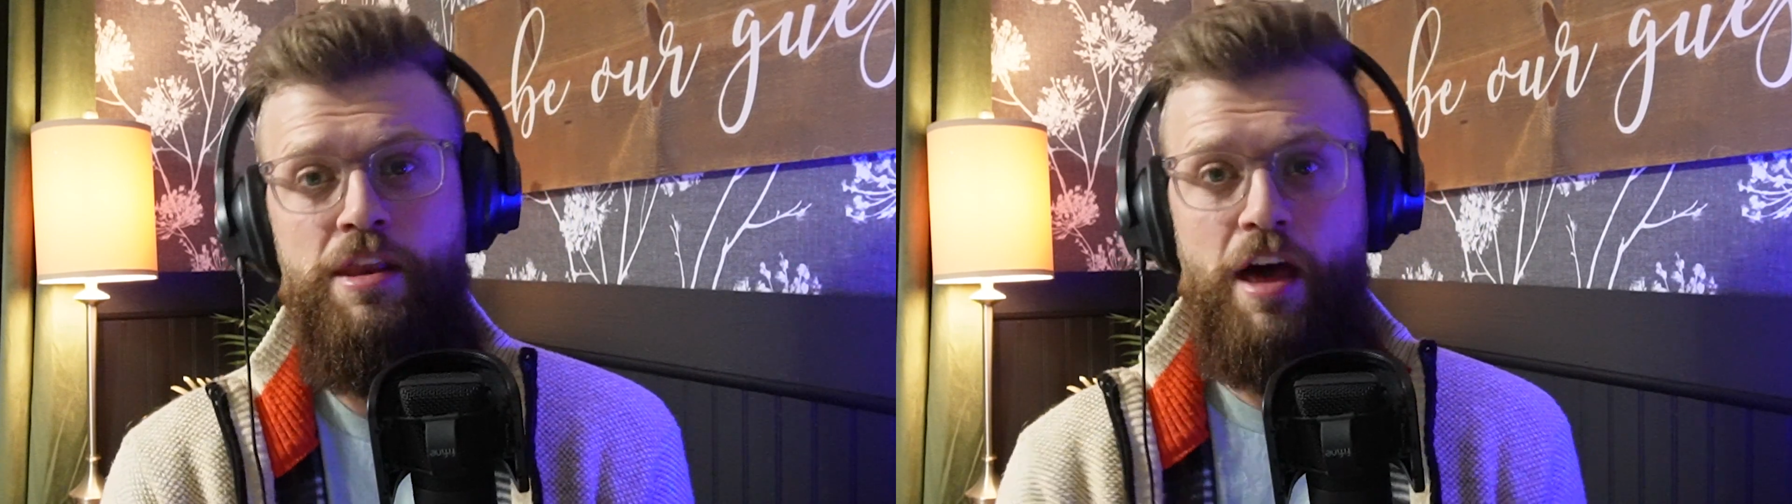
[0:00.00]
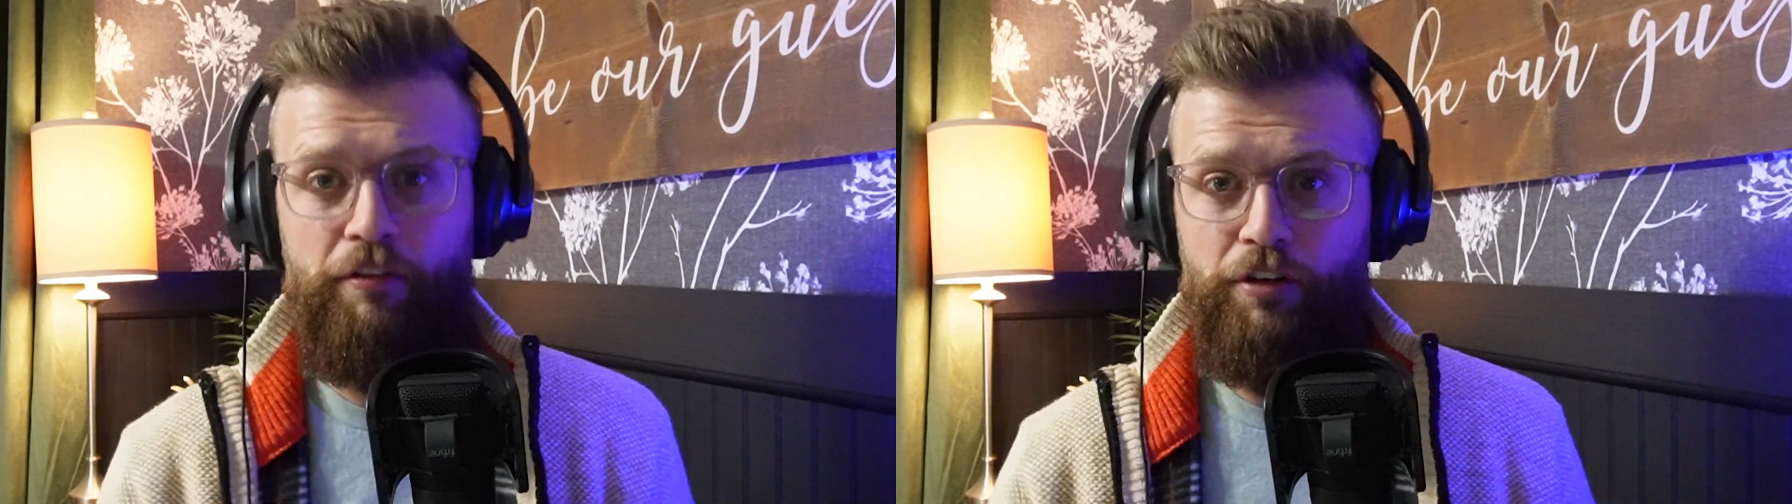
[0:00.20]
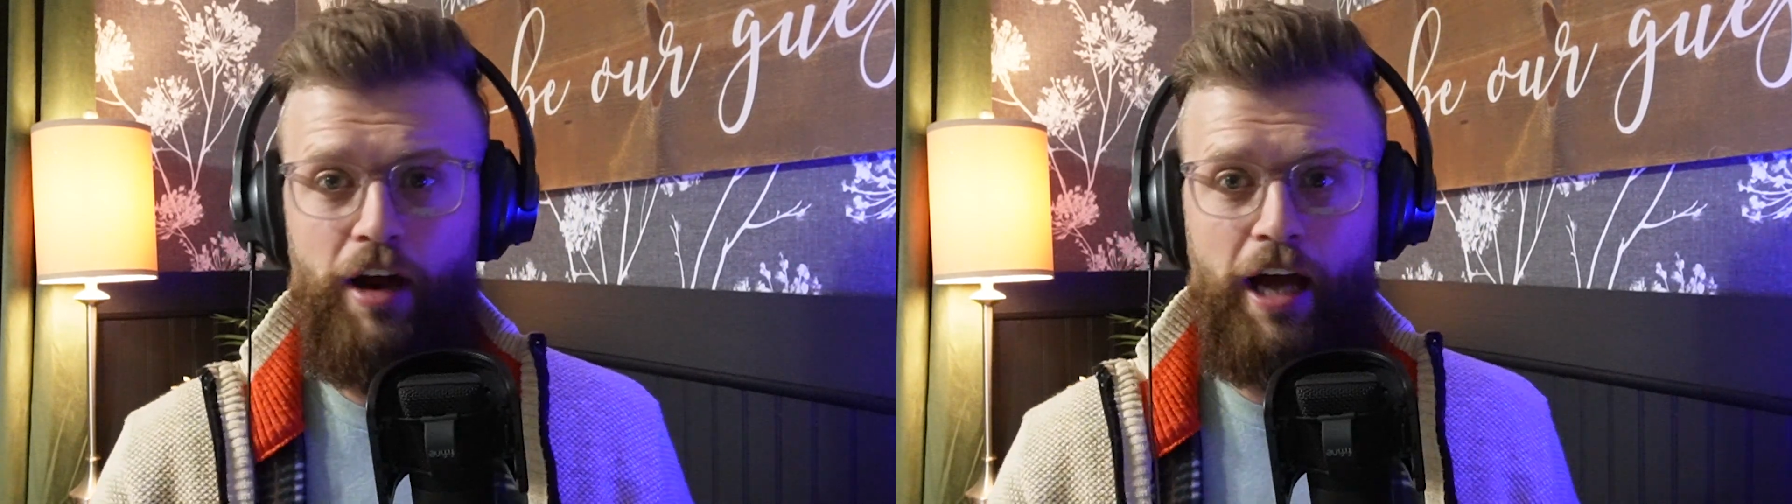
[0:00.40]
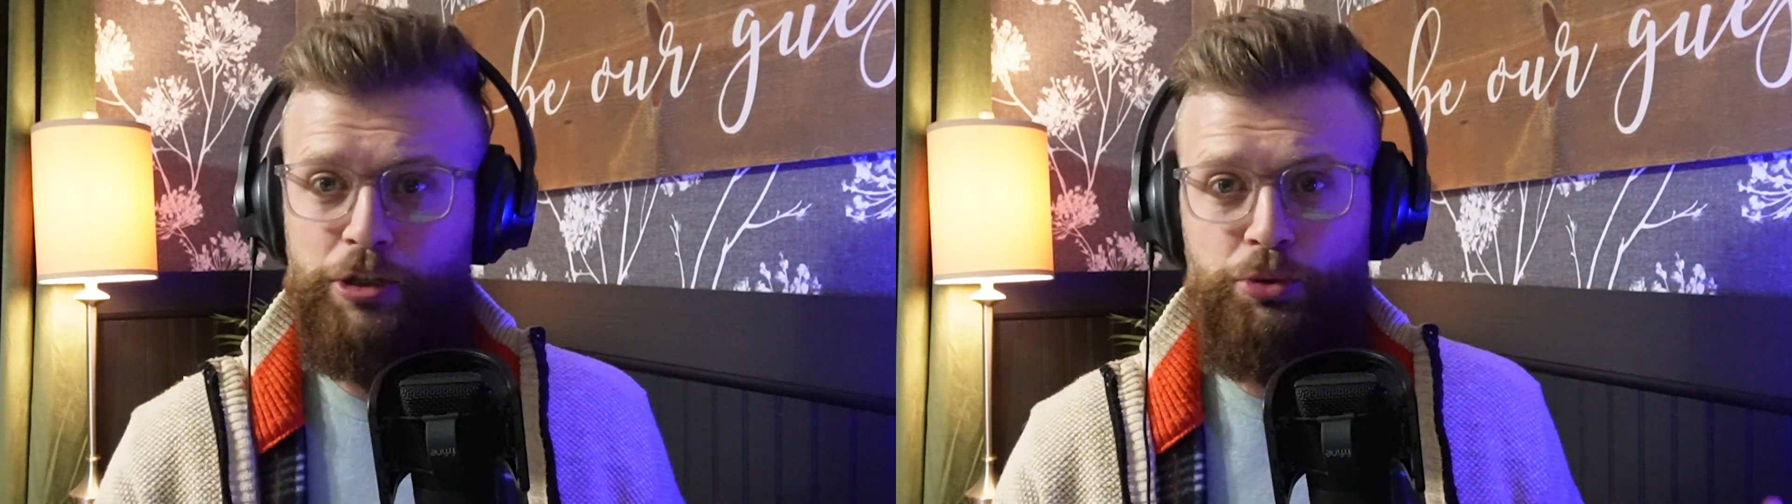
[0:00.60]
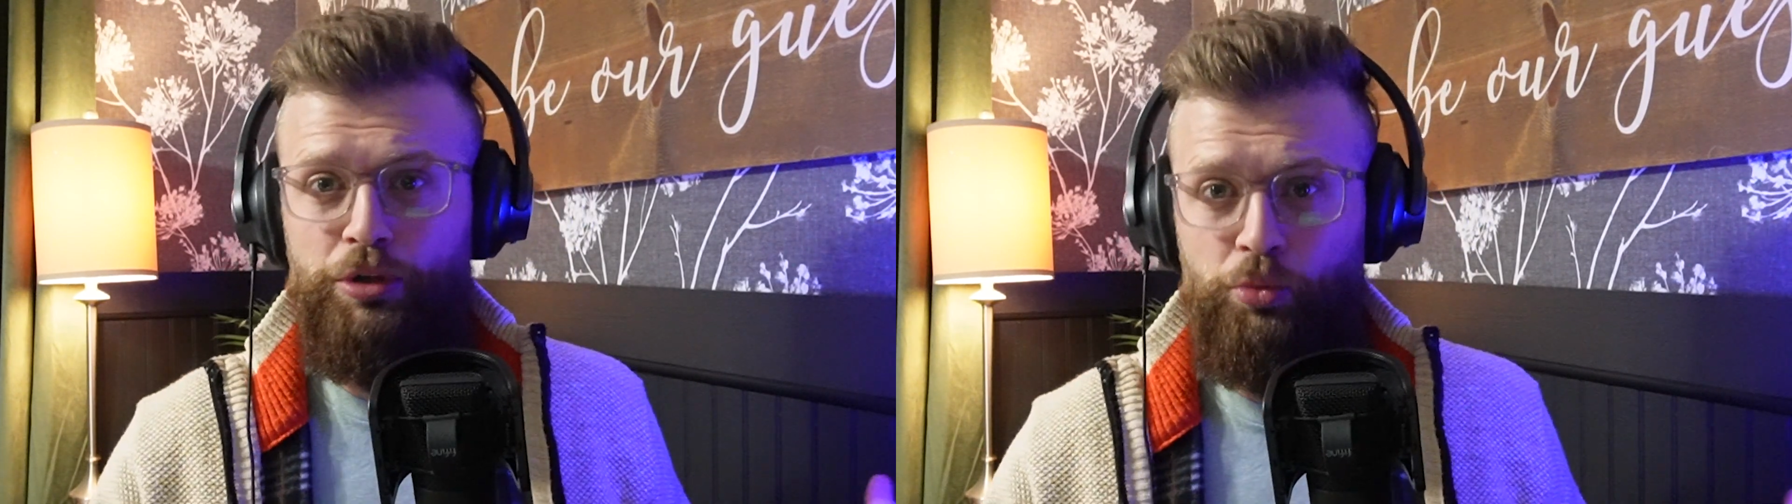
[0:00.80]
never
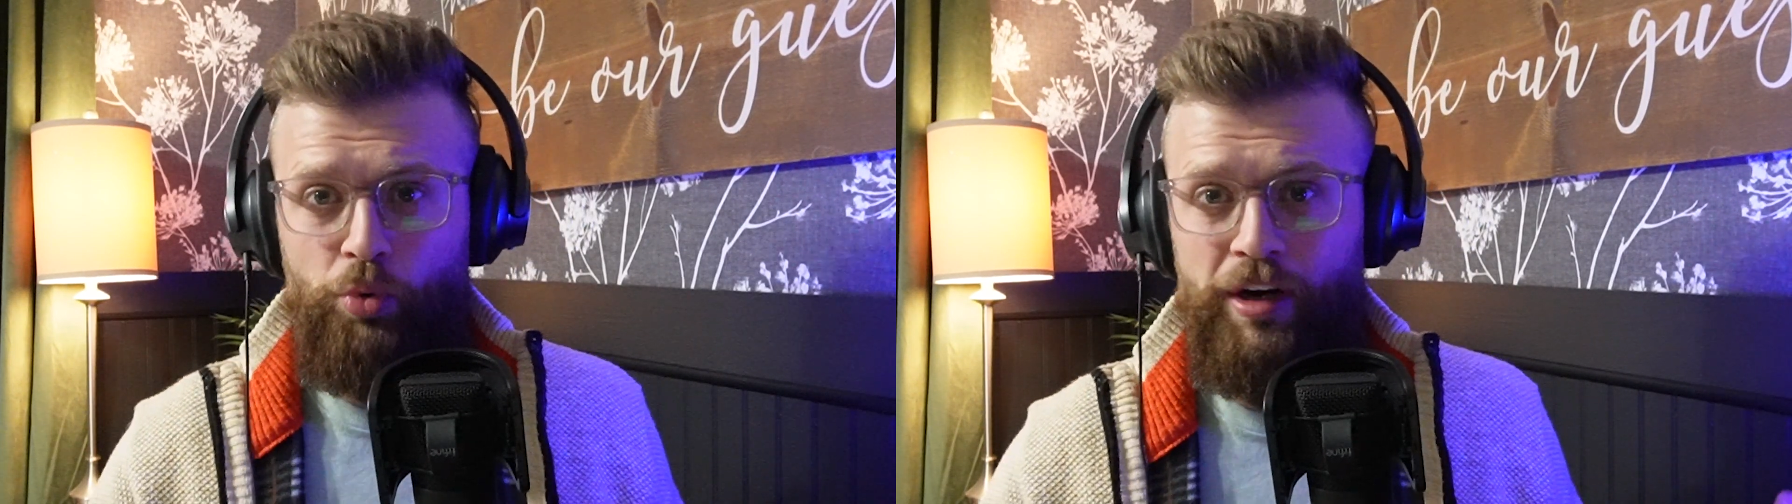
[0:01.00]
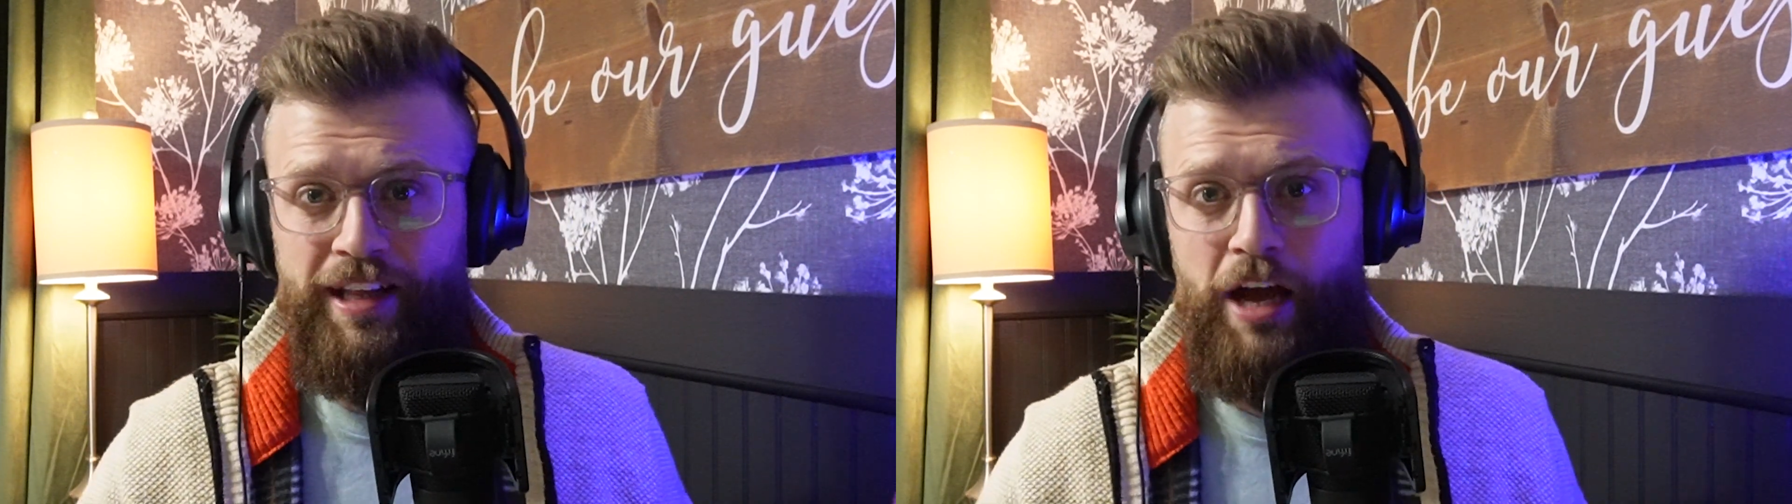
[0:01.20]
actually running